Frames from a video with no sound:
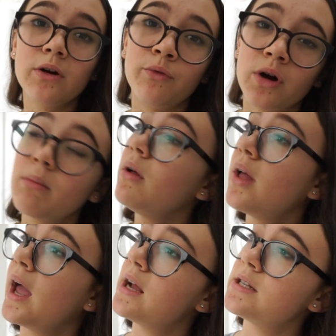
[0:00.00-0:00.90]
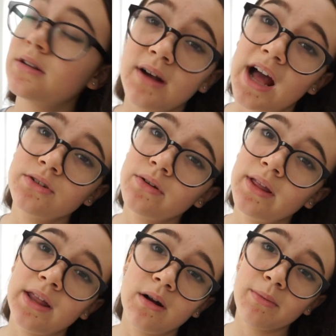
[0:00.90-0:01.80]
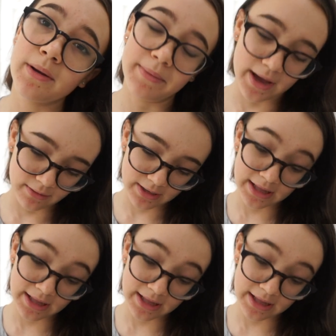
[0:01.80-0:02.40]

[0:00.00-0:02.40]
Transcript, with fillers: affordable and they're natural and they don't break me out.